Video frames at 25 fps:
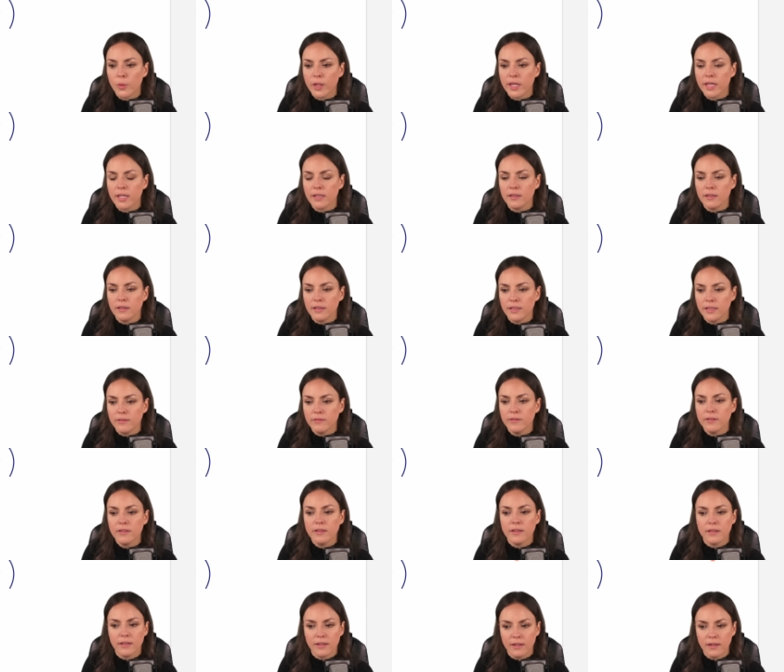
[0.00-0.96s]
we can leave
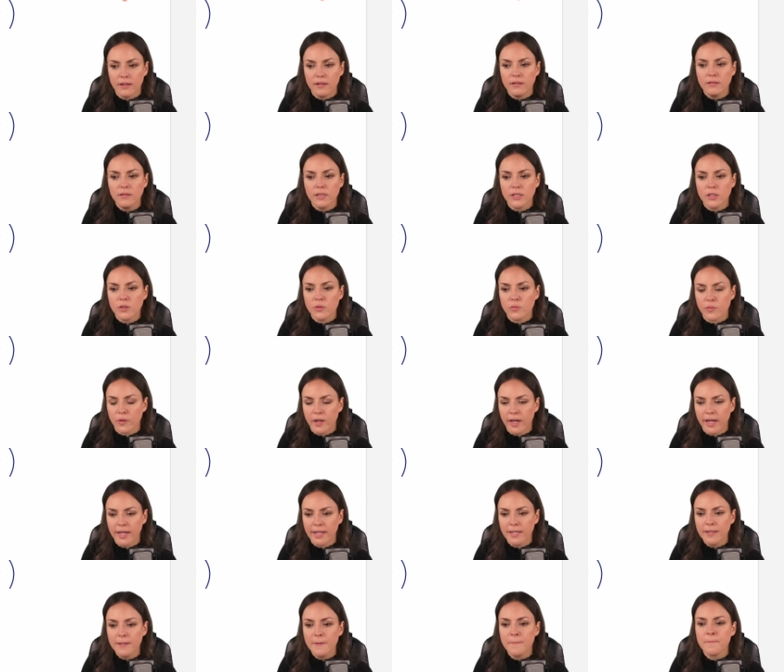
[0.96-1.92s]
it there, it's
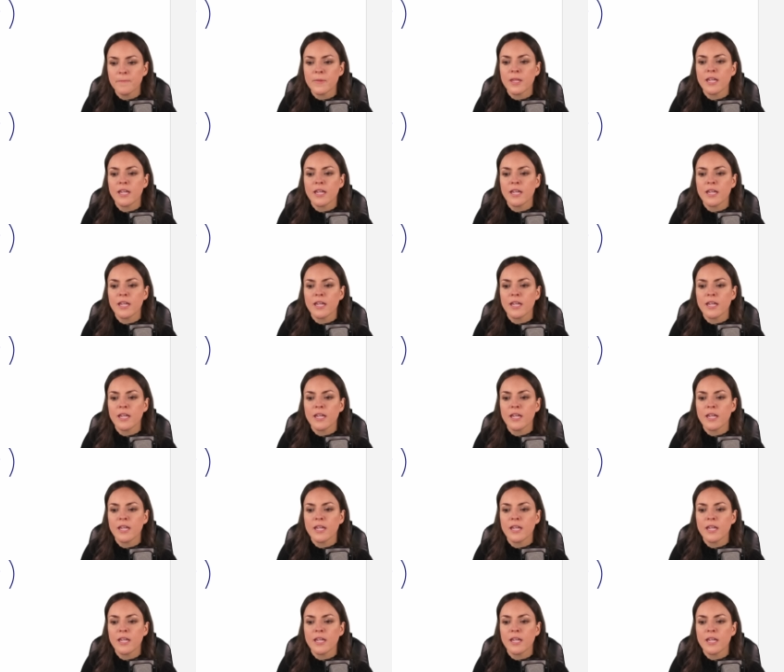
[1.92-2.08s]
fine.